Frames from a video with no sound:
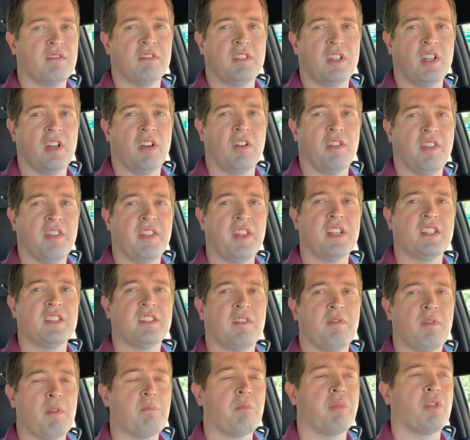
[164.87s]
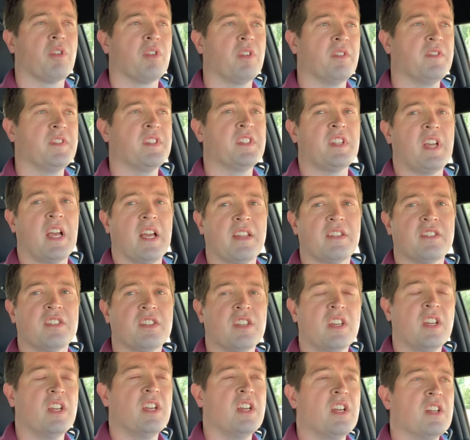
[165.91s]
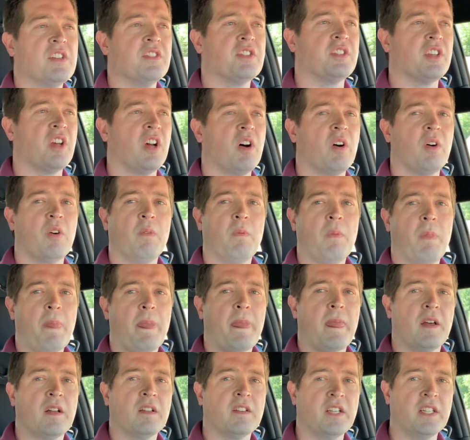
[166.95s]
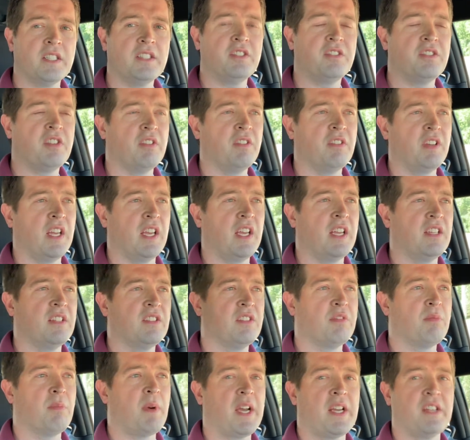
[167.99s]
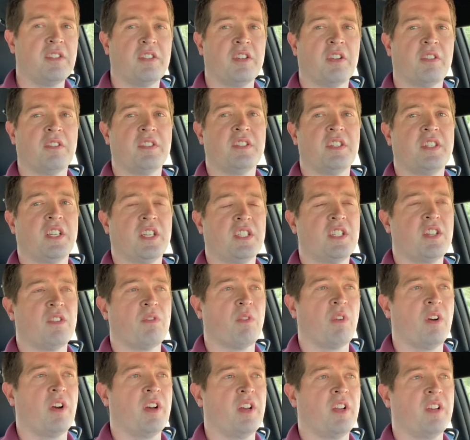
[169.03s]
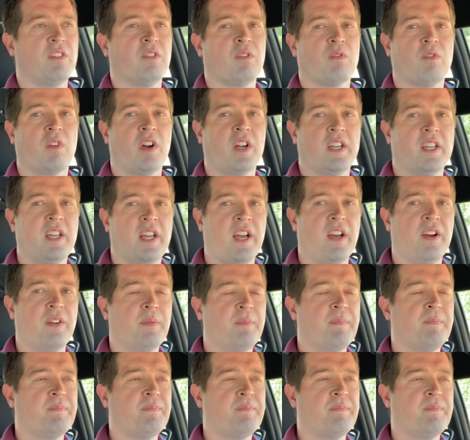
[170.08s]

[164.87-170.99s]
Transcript: you know, things have improved since. So let's tune in to my 0 to 60 run right now.